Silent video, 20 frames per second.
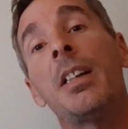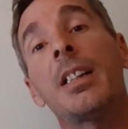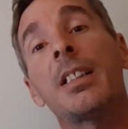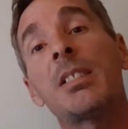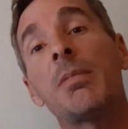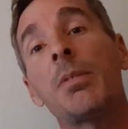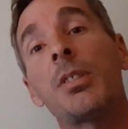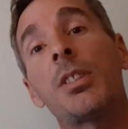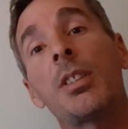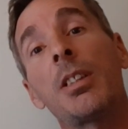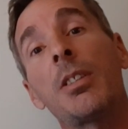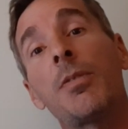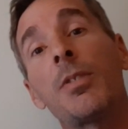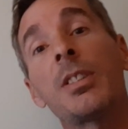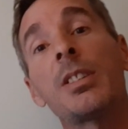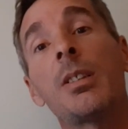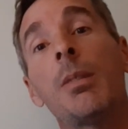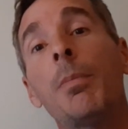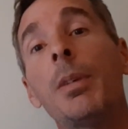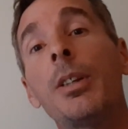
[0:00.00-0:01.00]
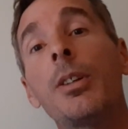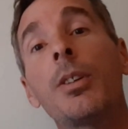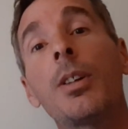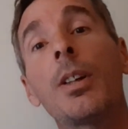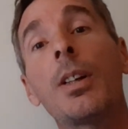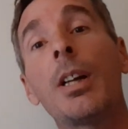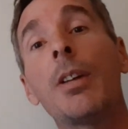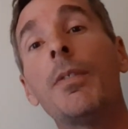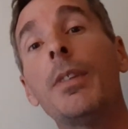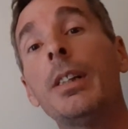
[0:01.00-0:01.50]
especially for somebody who
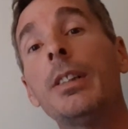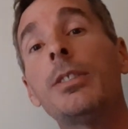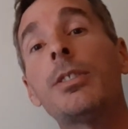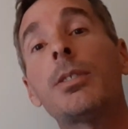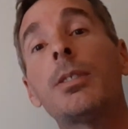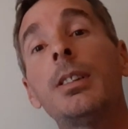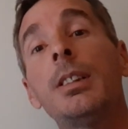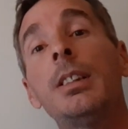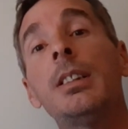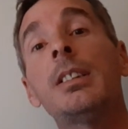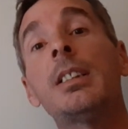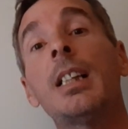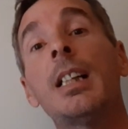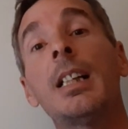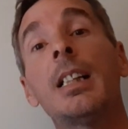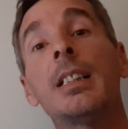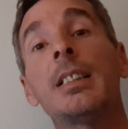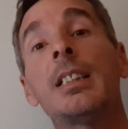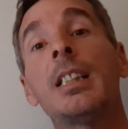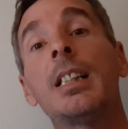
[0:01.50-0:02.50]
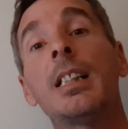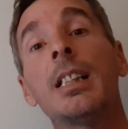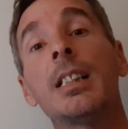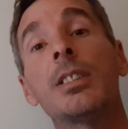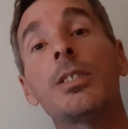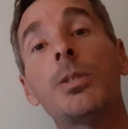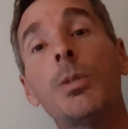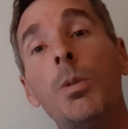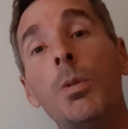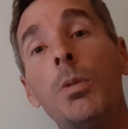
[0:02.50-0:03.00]
could have injuries as he
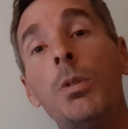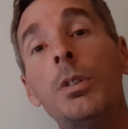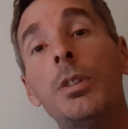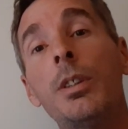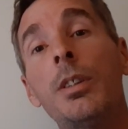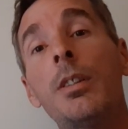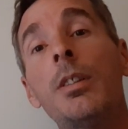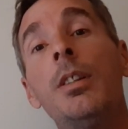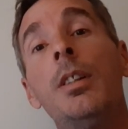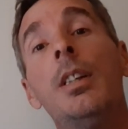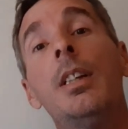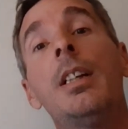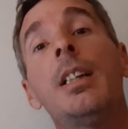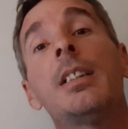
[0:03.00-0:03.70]
gets older